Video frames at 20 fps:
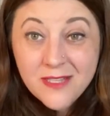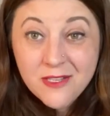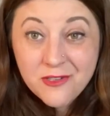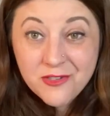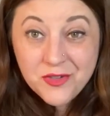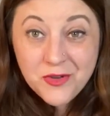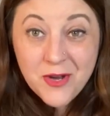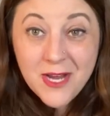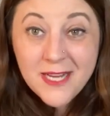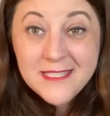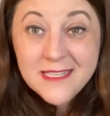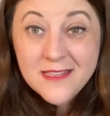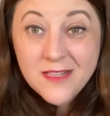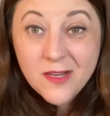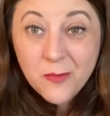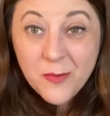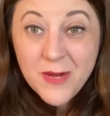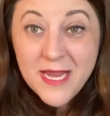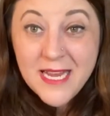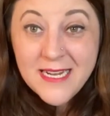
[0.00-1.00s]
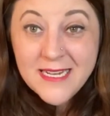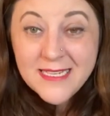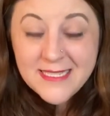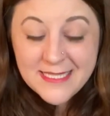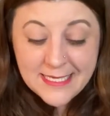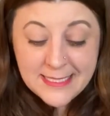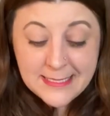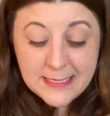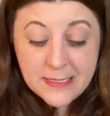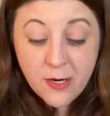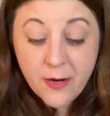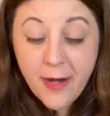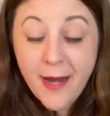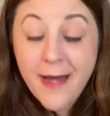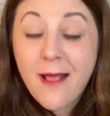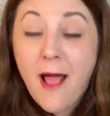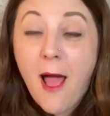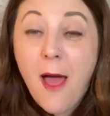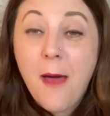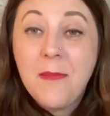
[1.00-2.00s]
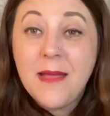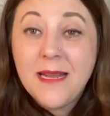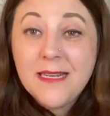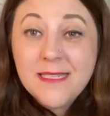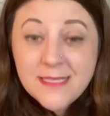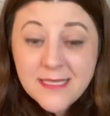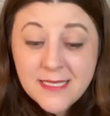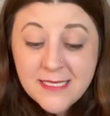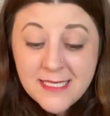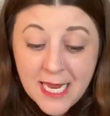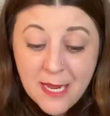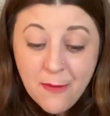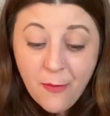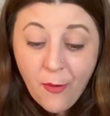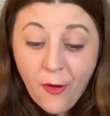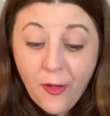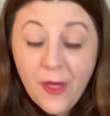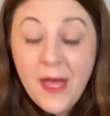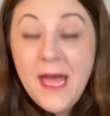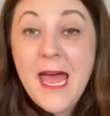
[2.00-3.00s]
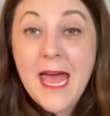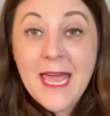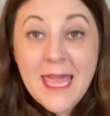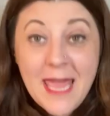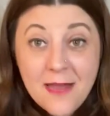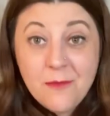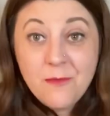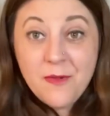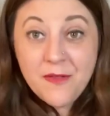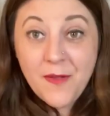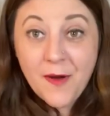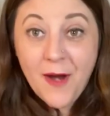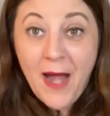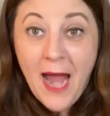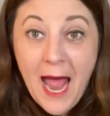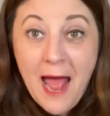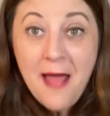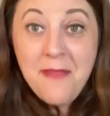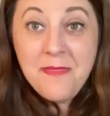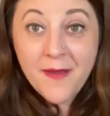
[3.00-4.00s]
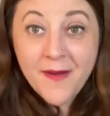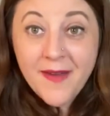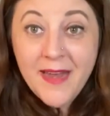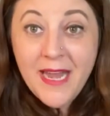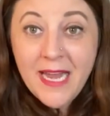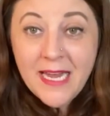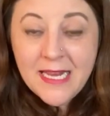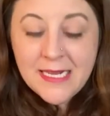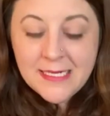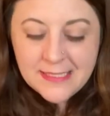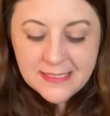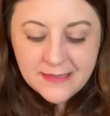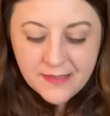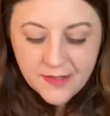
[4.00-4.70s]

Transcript: their strengths and their weaknesses. They're kind of coming to the table, again, with their hat in their hand, and